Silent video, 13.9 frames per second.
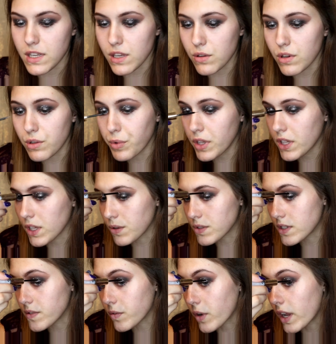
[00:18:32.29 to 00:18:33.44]
You can really use
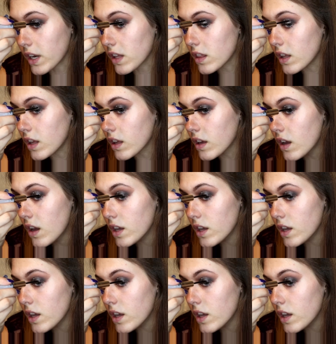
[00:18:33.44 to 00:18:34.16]
this for anything.